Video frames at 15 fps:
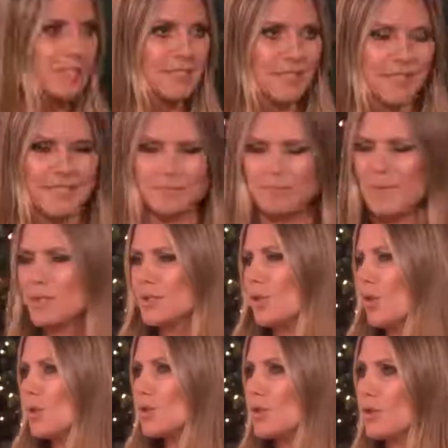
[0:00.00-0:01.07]
these things because
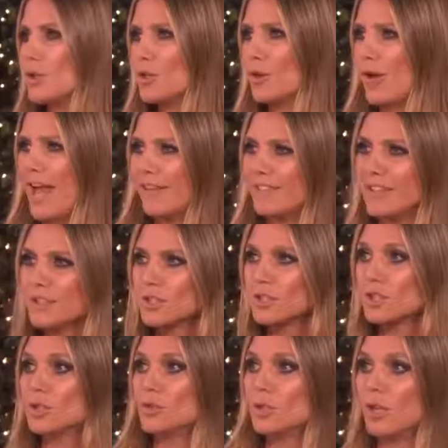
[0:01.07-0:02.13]
also you know having the
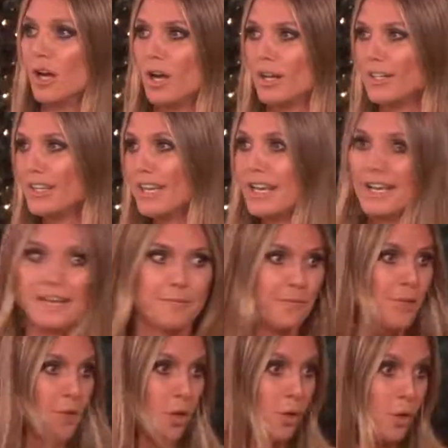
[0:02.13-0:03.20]
suit on
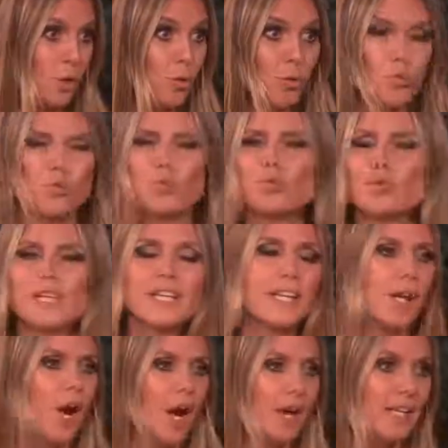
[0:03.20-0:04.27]
you know you
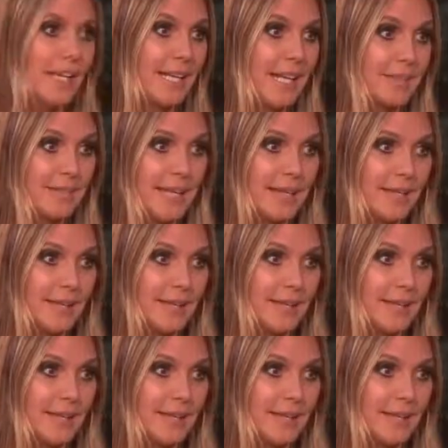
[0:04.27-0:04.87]
really hot like at the